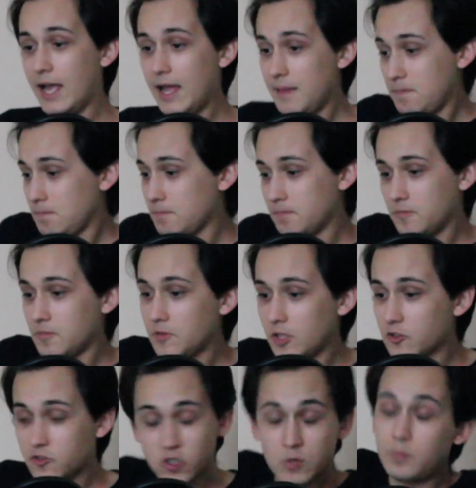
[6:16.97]
and
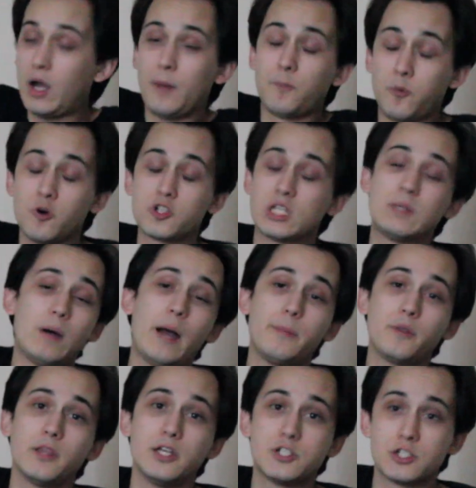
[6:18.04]
a certain portion of the
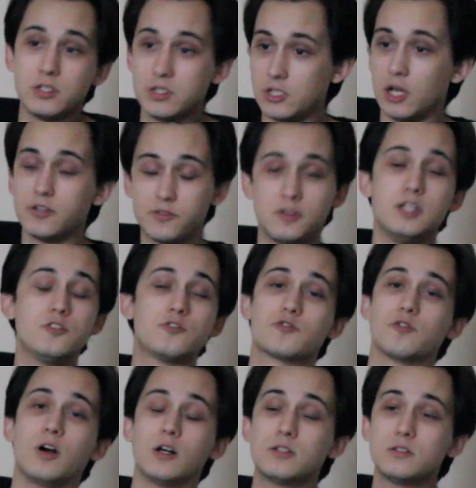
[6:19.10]
population does these
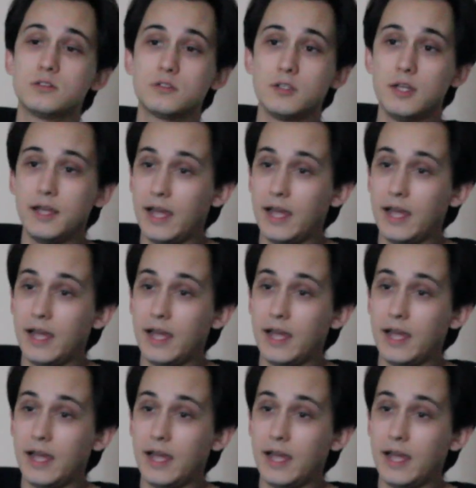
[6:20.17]
drugs,